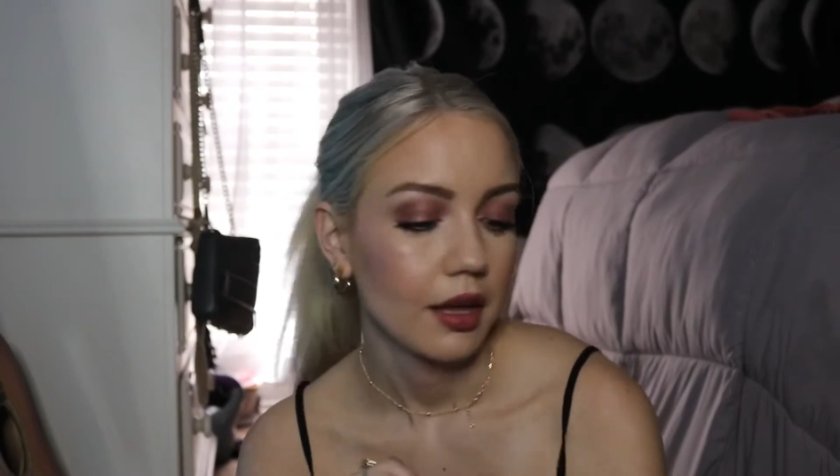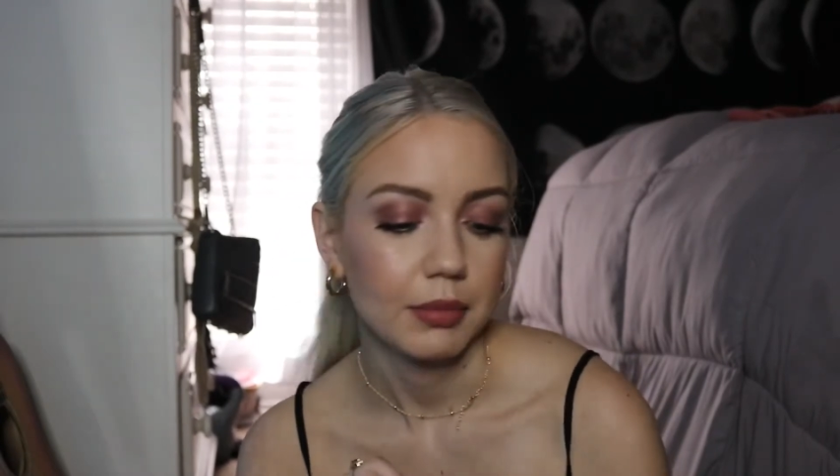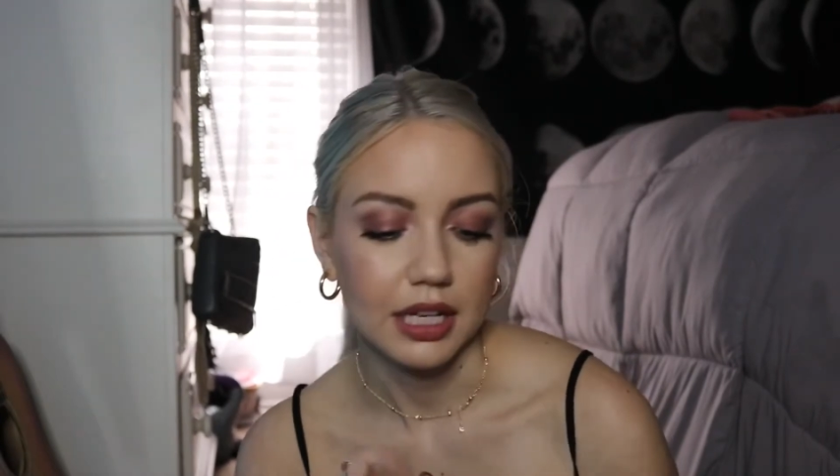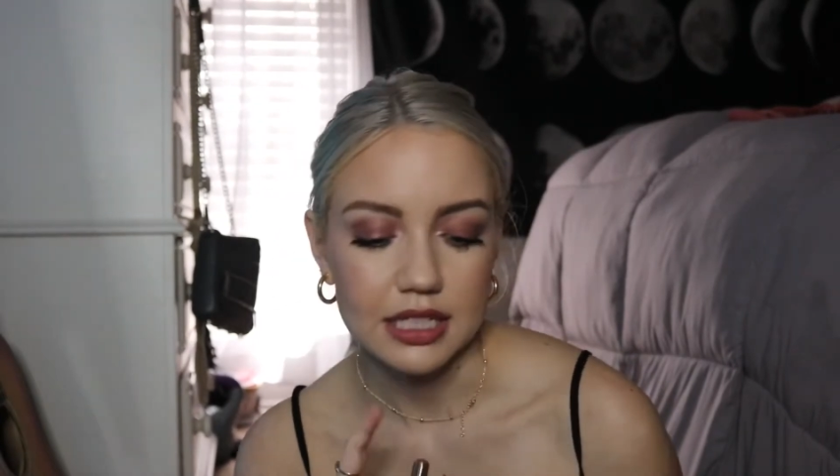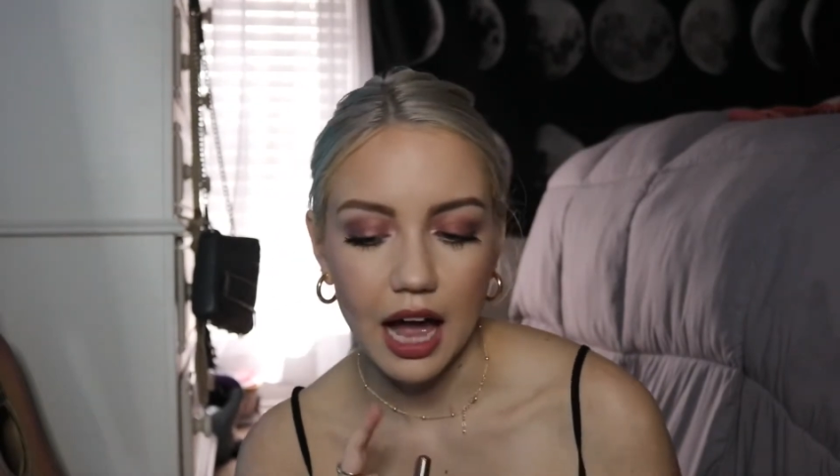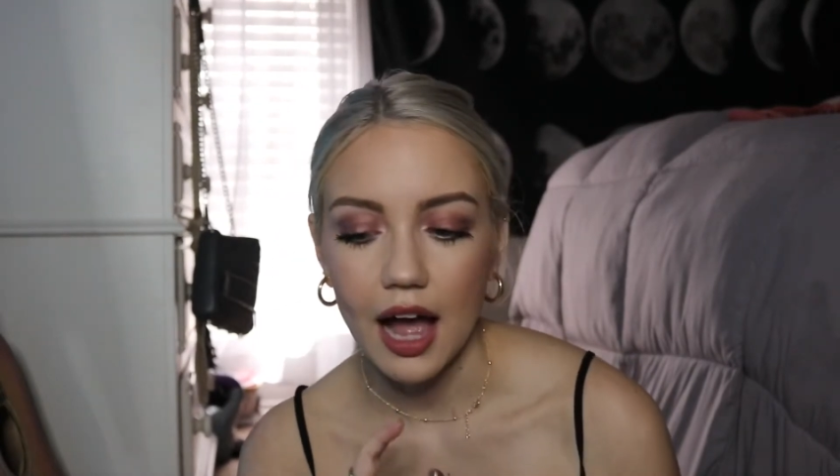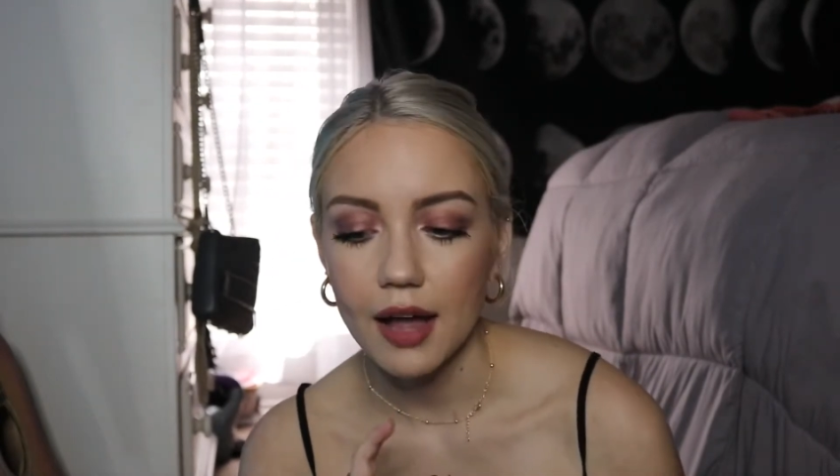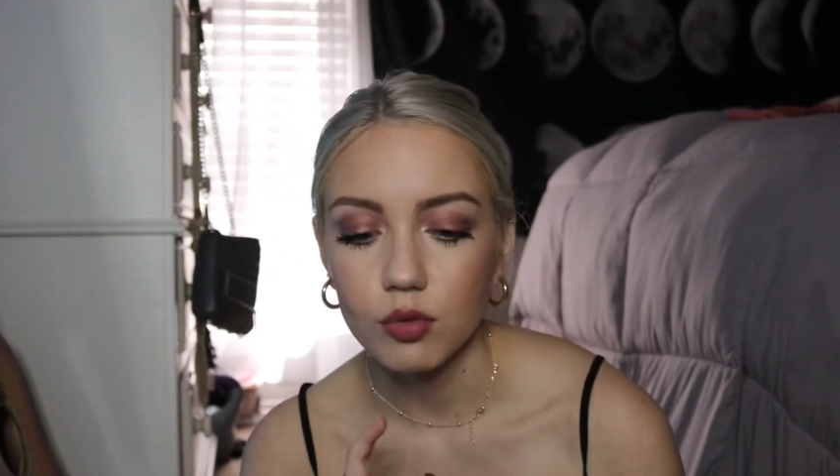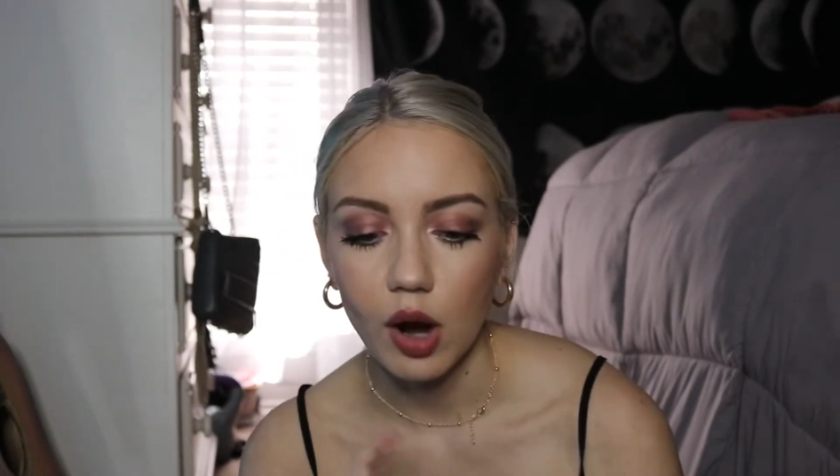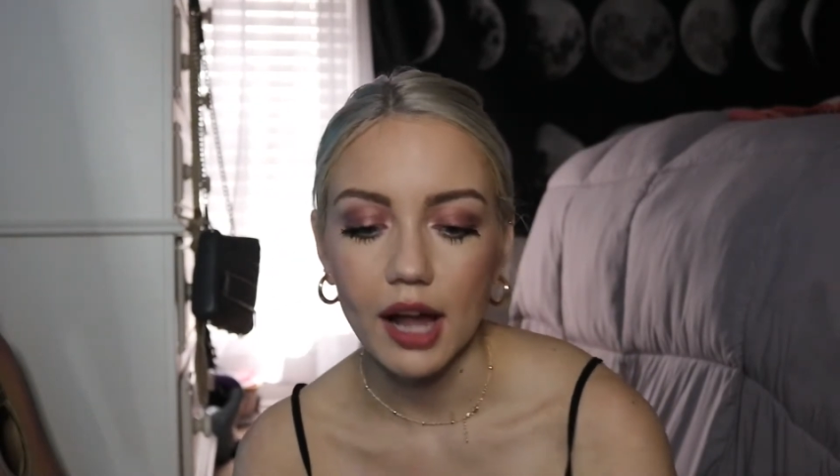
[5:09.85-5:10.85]
because I
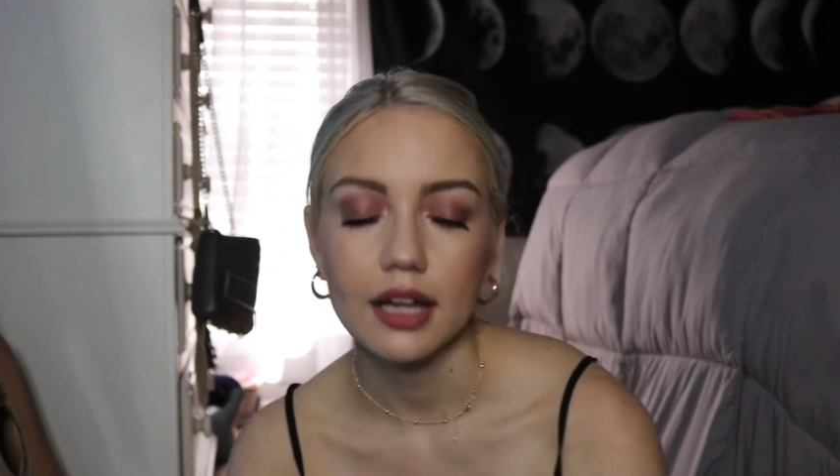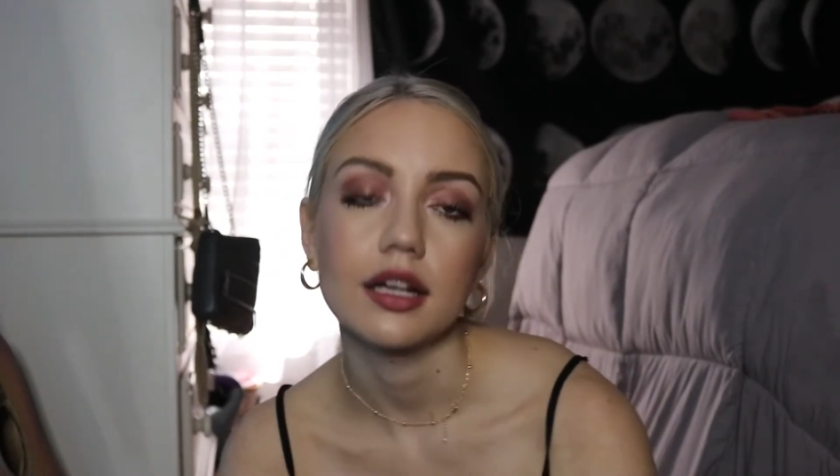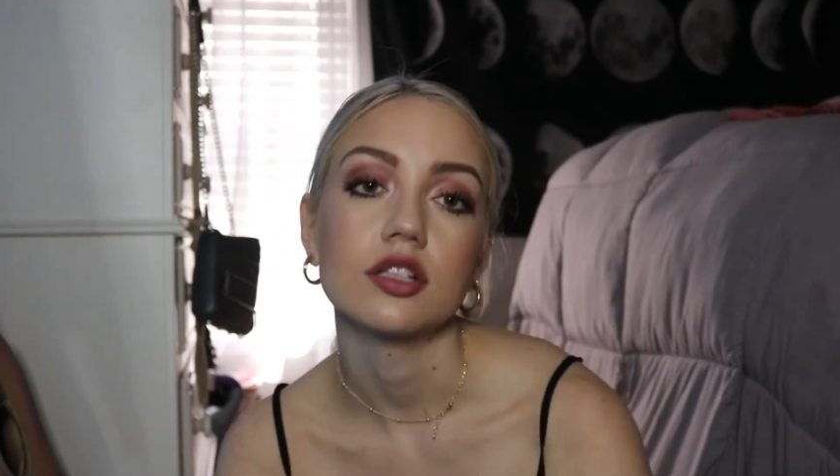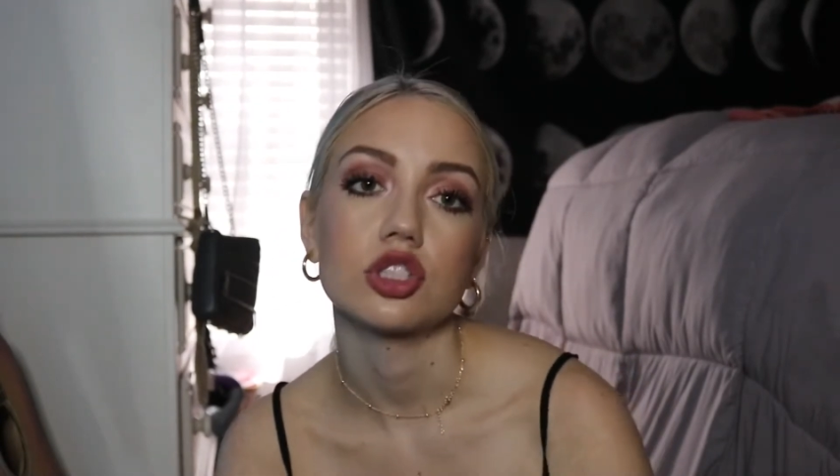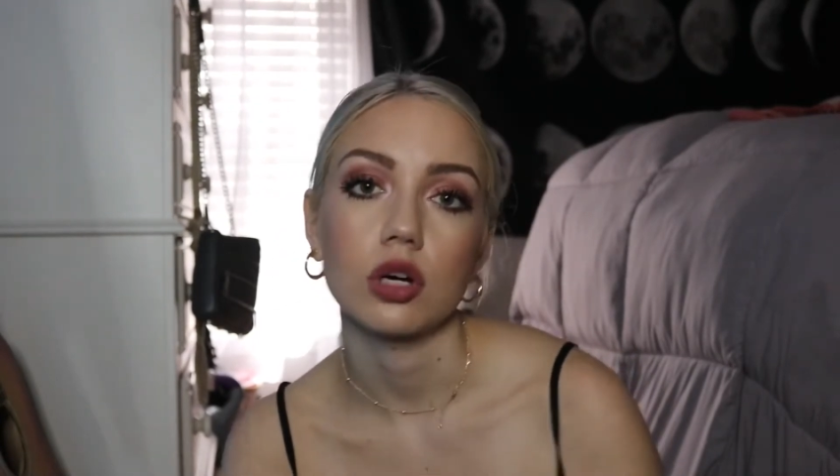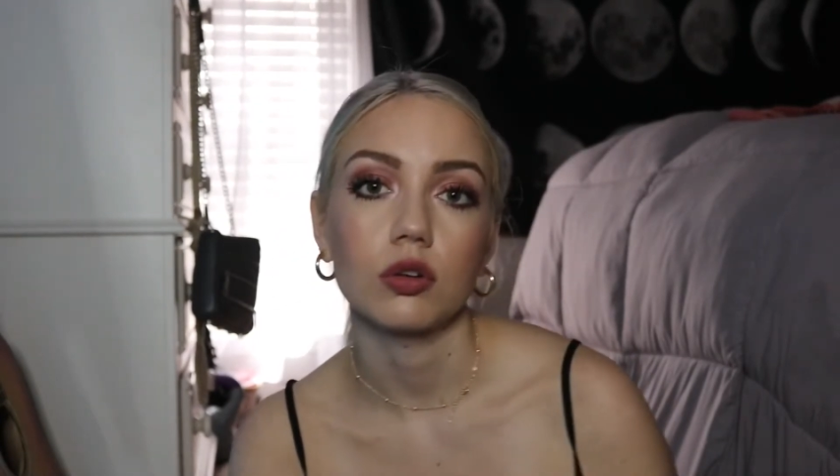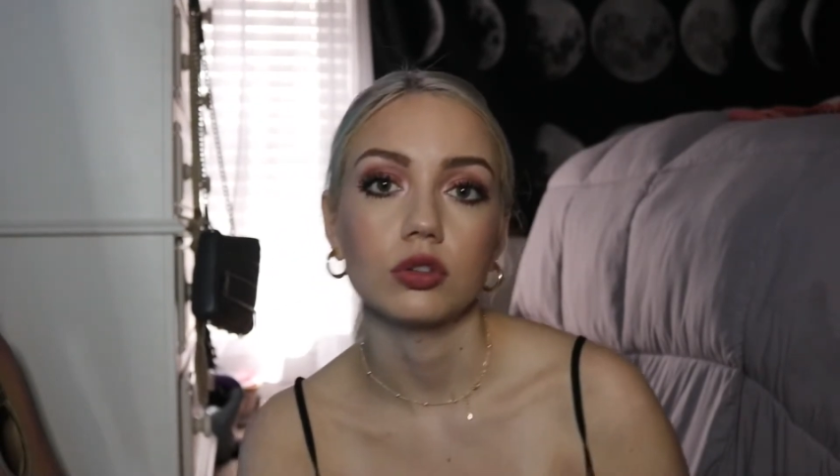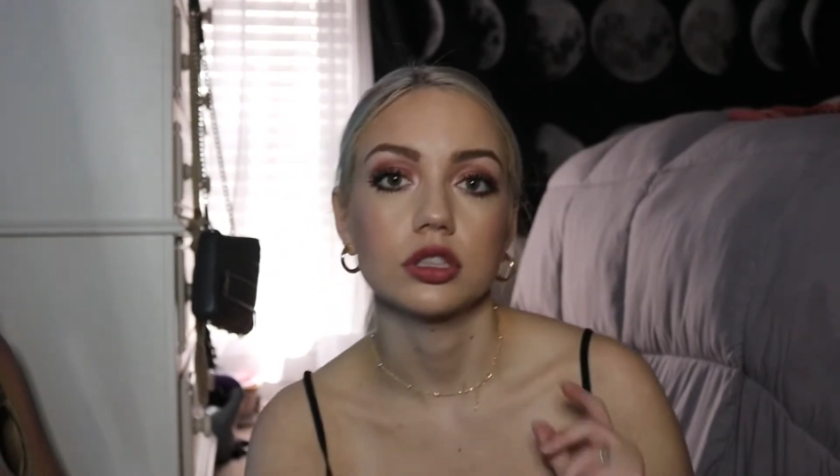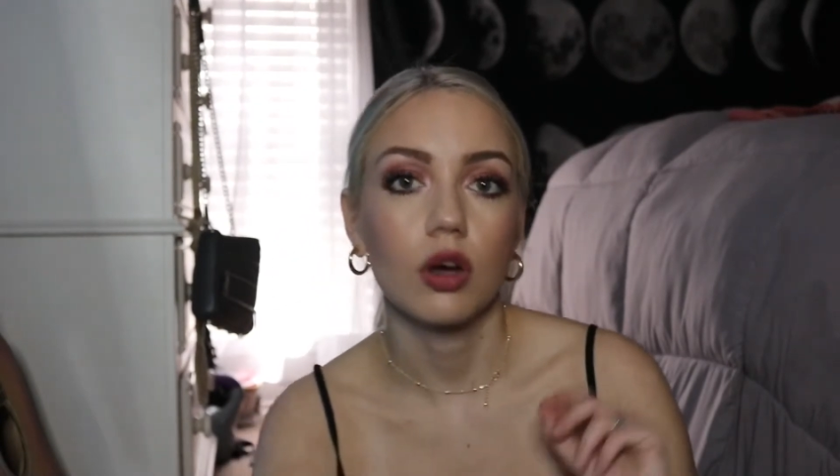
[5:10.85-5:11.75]
write in journals